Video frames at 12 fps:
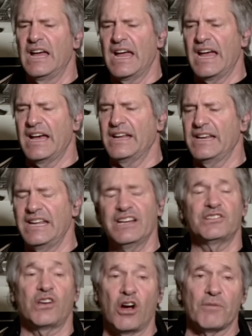And he
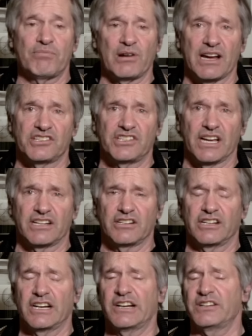is our press
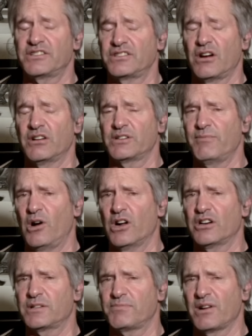secretary, Staunch
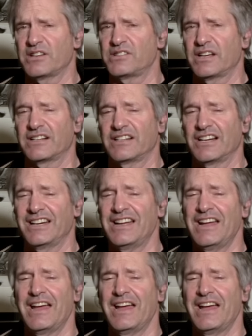Moderates press secretary.